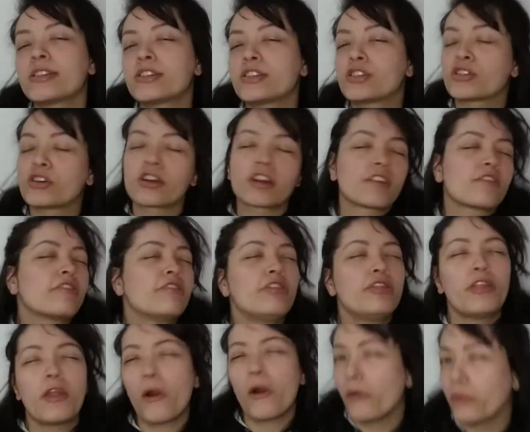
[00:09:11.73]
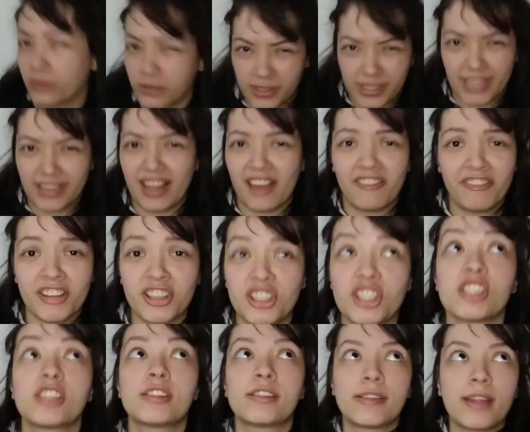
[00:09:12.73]
sort of knows that Da
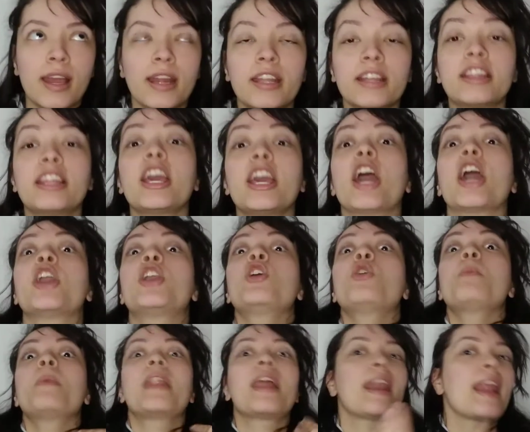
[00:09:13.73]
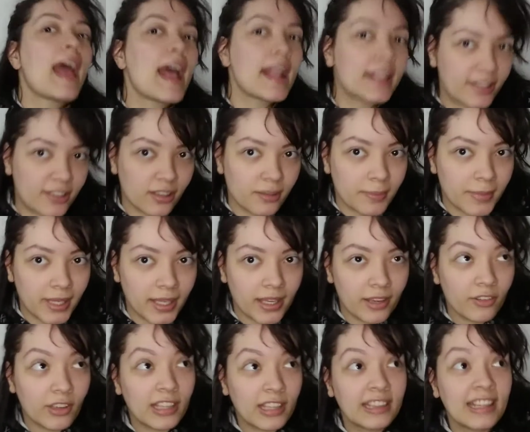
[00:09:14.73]
Vinci studied the human
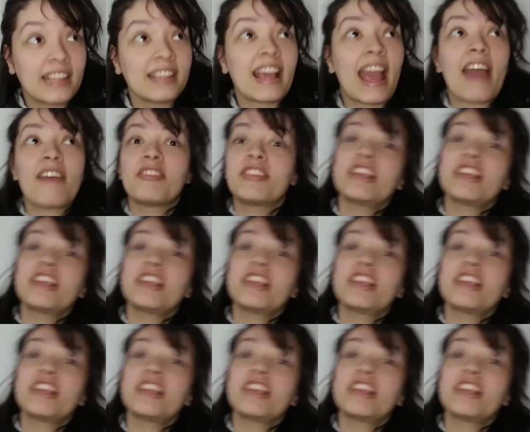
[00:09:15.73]
anatomy. They have